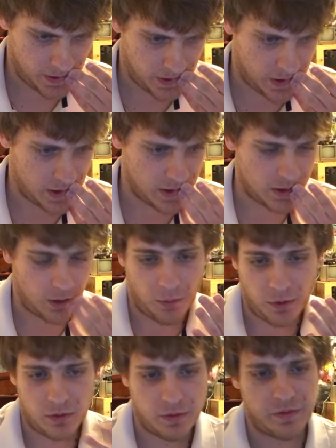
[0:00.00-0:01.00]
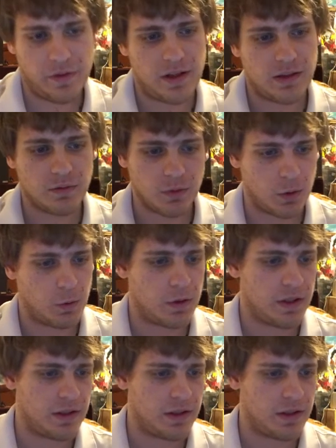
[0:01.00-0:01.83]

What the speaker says: Yeah, so I'm going to fast forward